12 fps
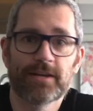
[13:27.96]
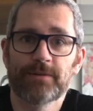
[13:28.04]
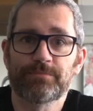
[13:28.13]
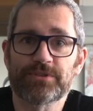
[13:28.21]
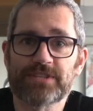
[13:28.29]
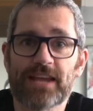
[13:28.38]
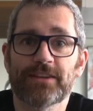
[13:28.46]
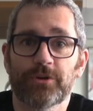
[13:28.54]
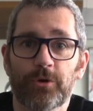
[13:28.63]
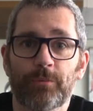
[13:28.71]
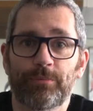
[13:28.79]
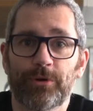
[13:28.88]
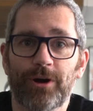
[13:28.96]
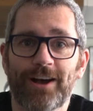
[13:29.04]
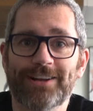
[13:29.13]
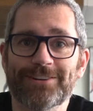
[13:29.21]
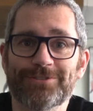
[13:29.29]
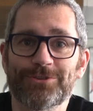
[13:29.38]
protect your
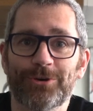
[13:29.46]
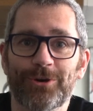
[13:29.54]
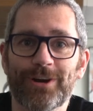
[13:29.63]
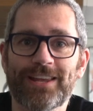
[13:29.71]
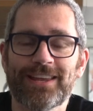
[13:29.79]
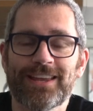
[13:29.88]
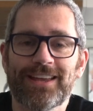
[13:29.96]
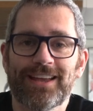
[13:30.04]
pride and joy,